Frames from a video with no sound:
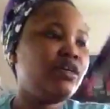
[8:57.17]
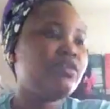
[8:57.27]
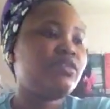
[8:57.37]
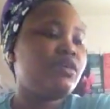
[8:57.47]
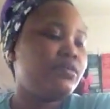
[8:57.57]

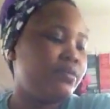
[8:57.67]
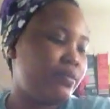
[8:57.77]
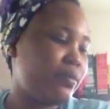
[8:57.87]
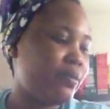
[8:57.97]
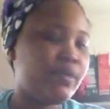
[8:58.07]
So
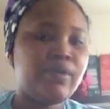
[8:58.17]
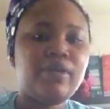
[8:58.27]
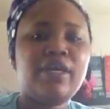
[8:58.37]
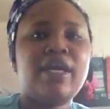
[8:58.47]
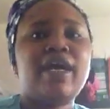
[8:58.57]

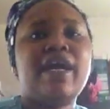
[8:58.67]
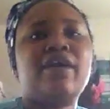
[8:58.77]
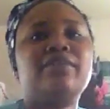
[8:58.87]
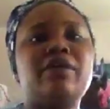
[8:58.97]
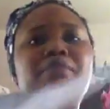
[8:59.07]
I cut out